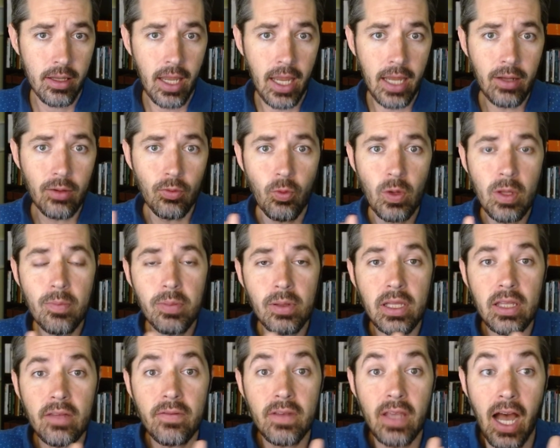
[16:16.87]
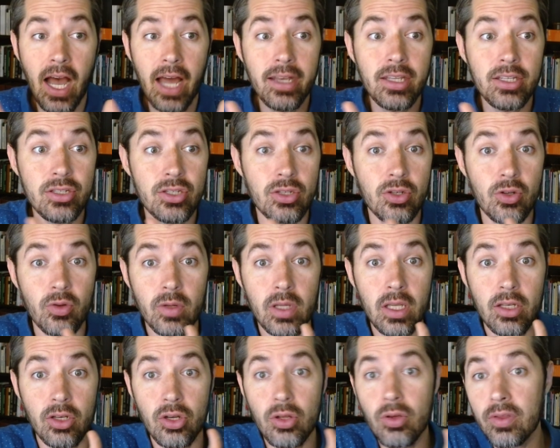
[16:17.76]
And we believe God is
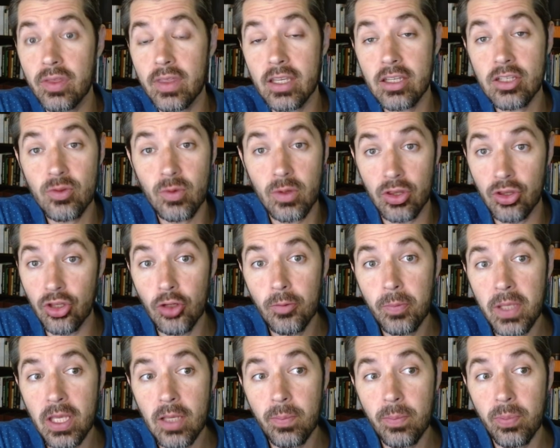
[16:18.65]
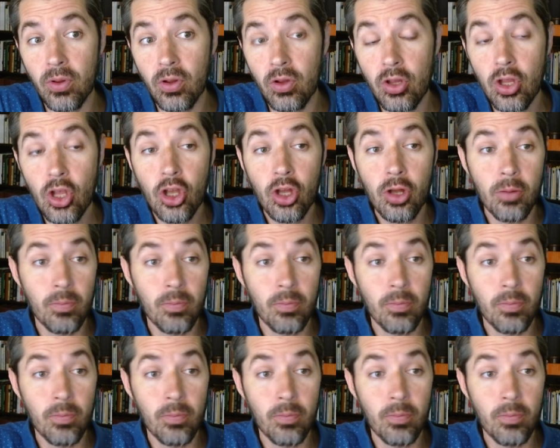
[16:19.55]
doing new things with new people,